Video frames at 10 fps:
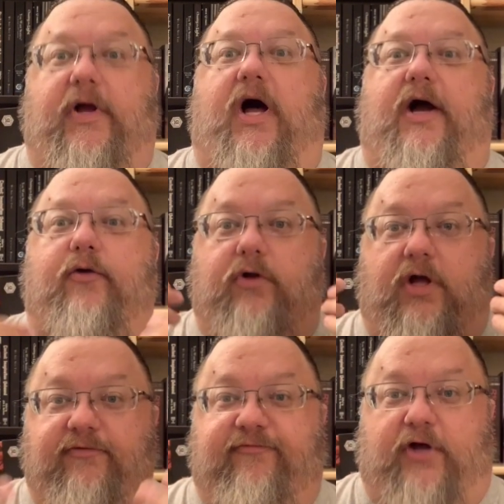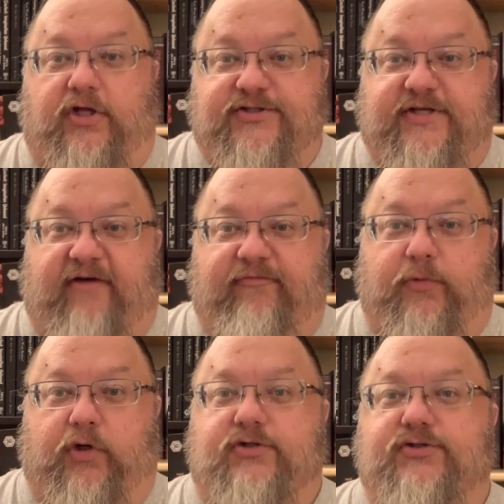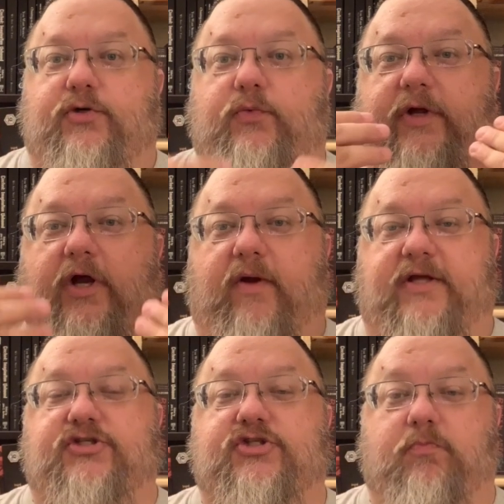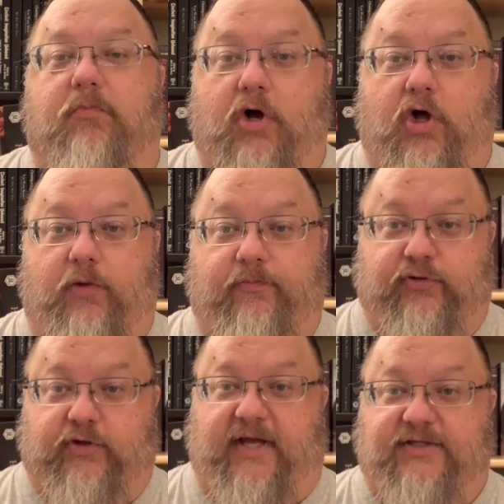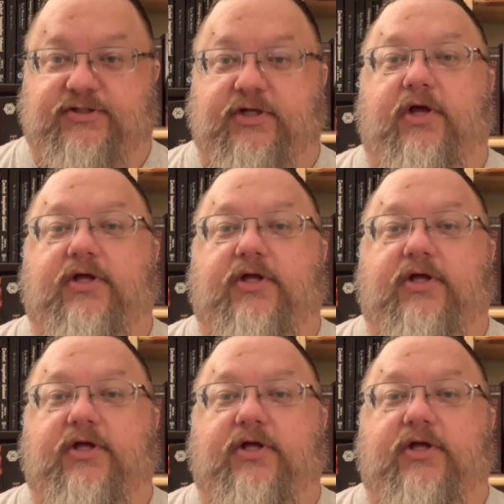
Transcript: I run Falstaff Books. We are a small press.